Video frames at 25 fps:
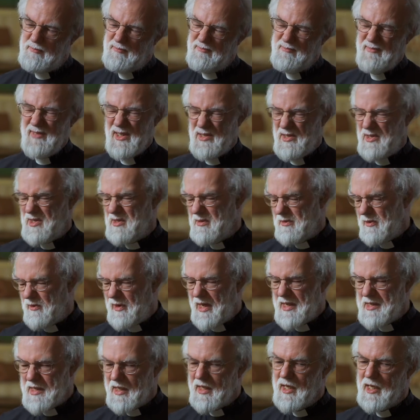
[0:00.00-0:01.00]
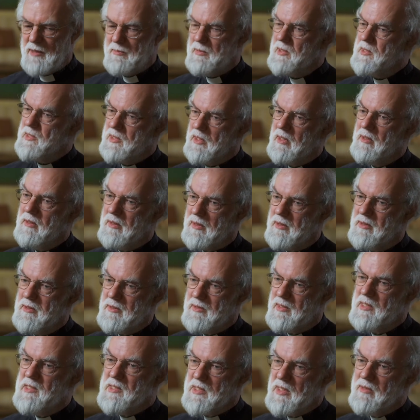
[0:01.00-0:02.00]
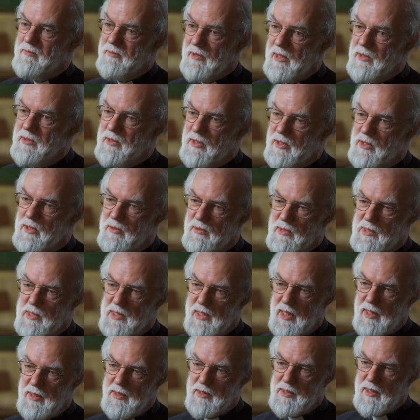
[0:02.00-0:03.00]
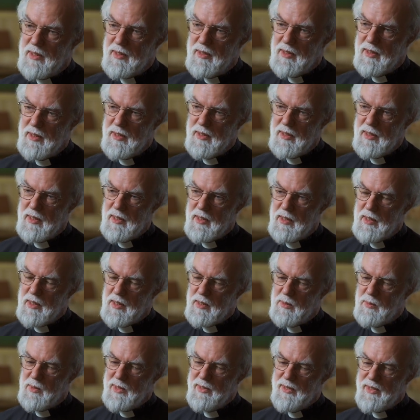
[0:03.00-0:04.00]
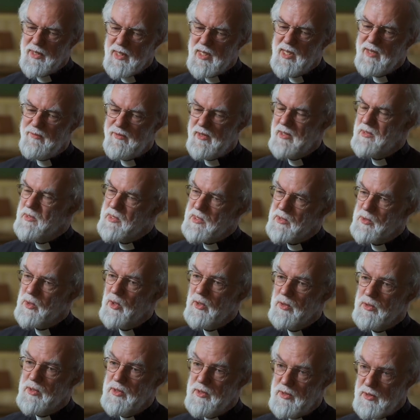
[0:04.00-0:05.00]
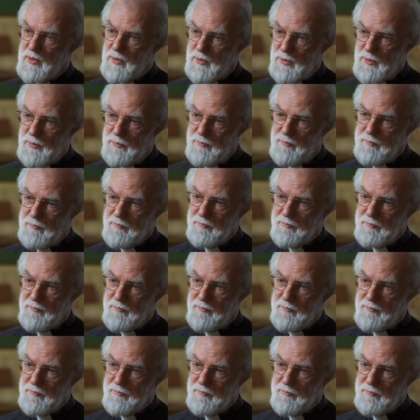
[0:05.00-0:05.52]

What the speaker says: not to eradicate, but certainly to disadvantage Christianity, one thing he feels he's got to do